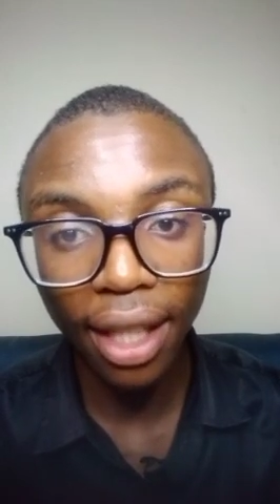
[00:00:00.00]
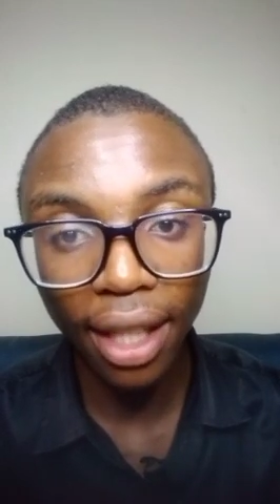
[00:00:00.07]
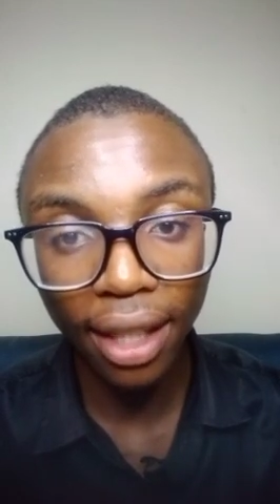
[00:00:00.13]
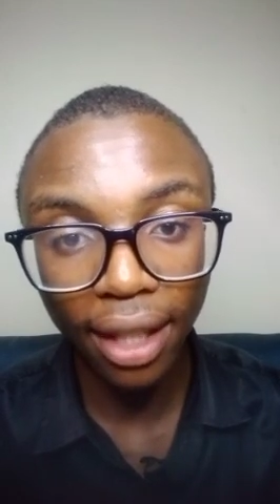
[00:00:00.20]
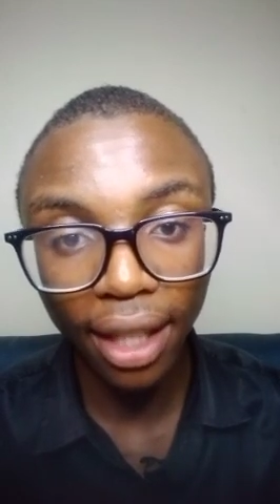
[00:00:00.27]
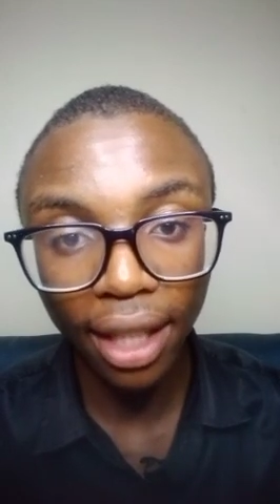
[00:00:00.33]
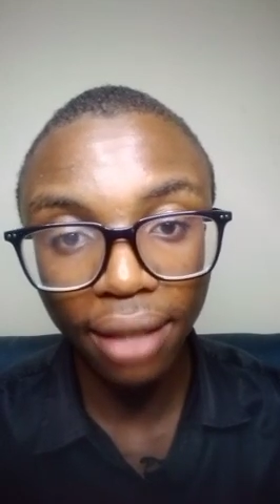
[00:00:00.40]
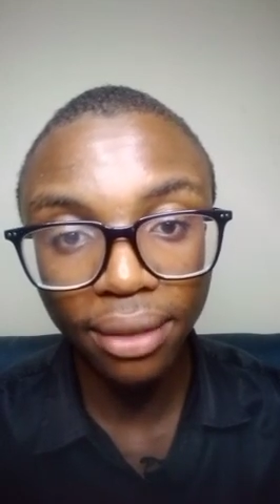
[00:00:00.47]
and
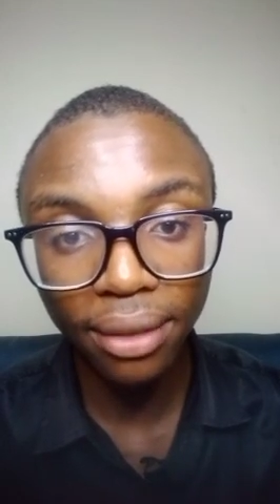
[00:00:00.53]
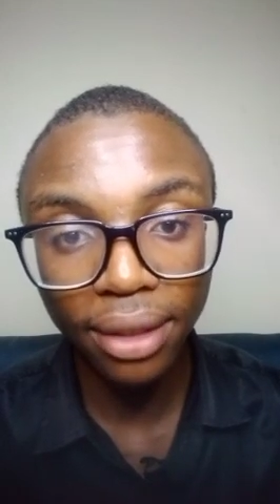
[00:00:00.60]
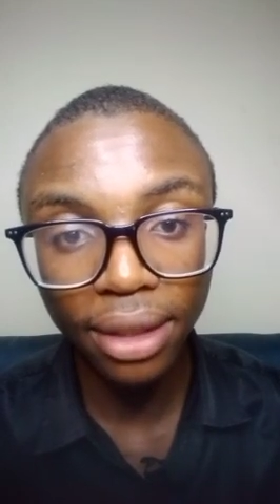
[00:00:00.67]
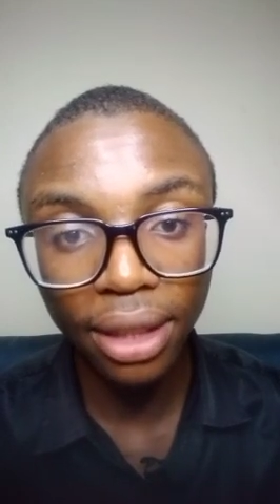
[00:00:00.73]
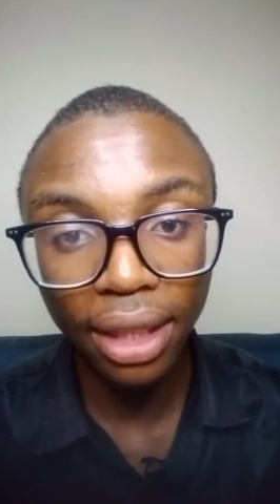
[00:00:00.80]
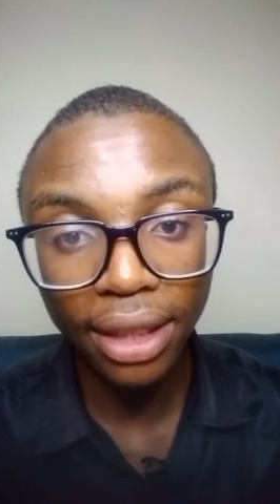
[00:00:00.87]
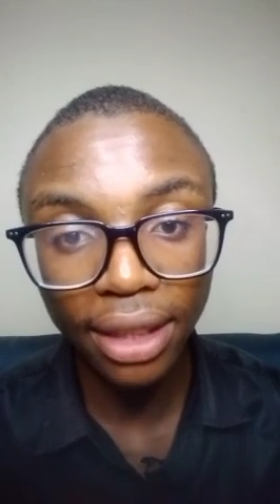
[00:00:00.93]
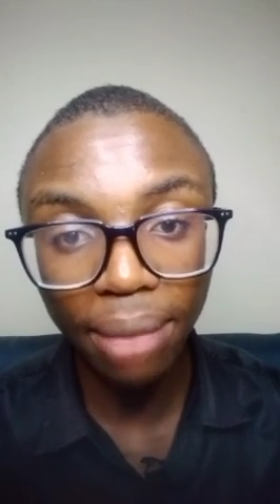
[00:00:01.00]
have
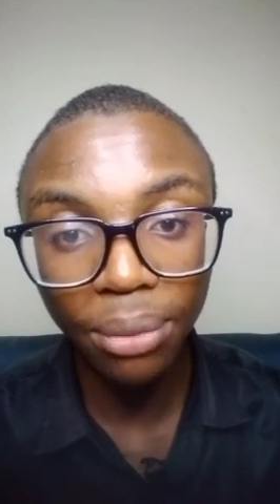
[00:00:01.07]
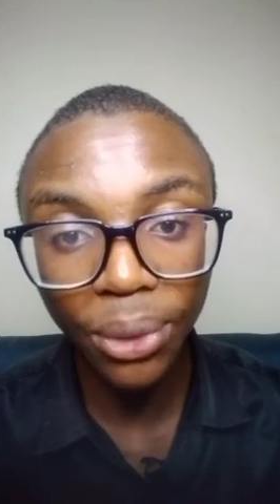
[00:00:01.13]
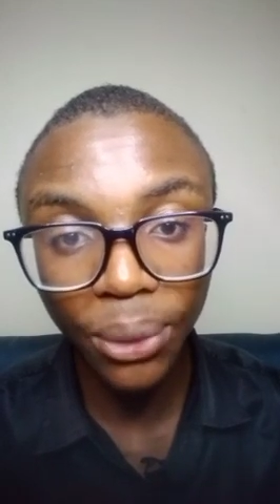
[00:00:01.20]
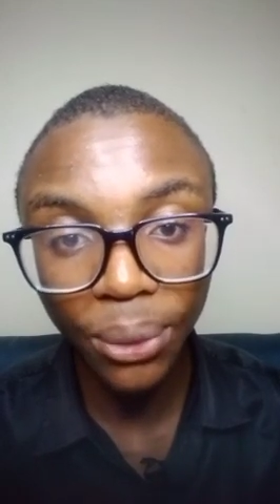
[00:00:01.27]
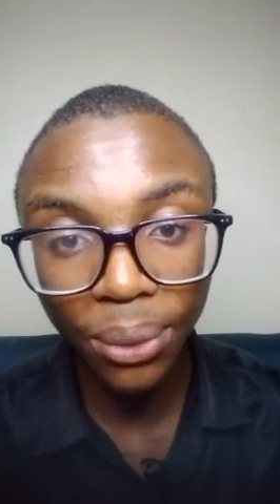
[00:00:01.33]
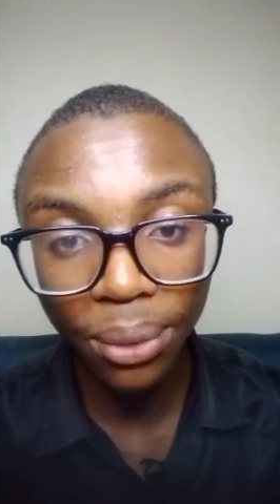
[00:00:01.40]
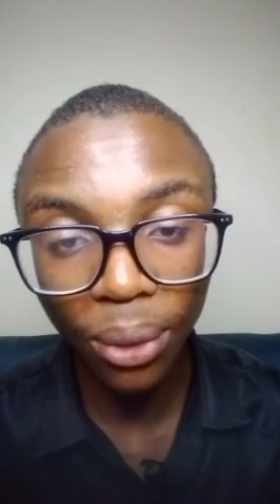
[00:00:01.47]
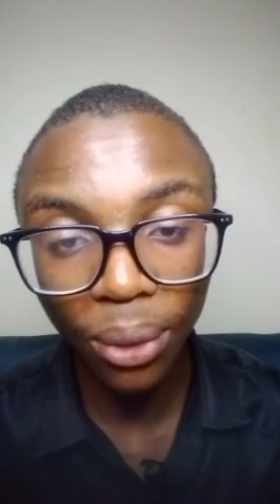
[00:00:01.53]
time
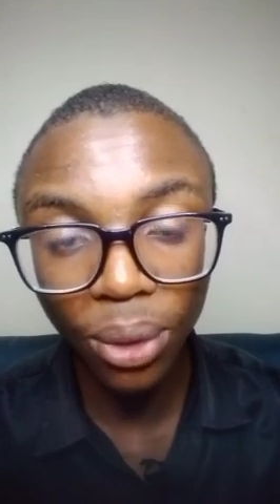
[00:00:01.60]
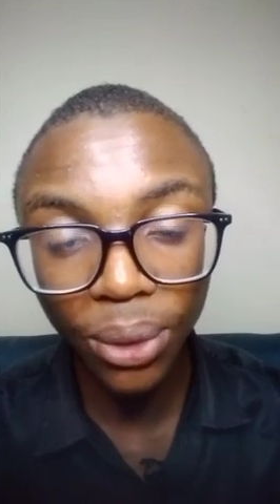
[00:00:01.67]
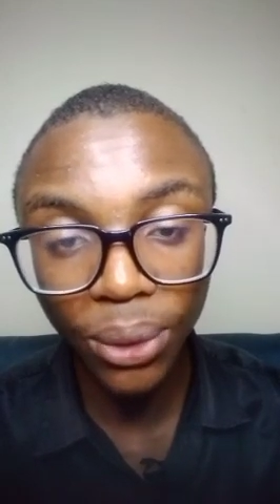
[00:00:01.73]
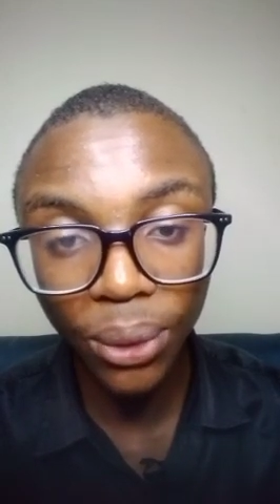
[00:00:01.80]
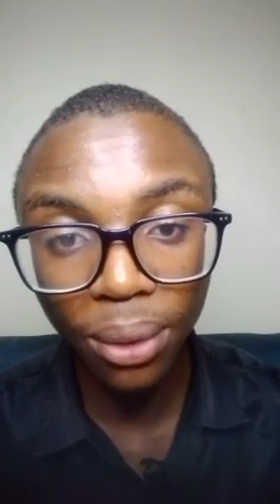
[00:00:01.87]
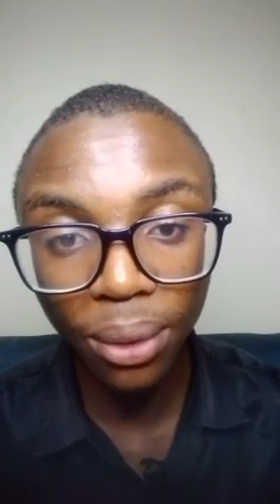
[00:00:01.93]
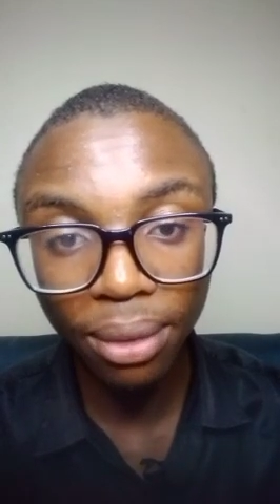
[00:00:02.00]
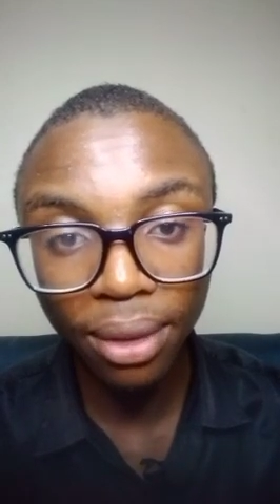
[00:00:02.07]
to
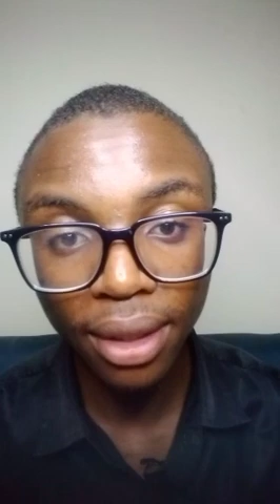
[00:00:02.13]
also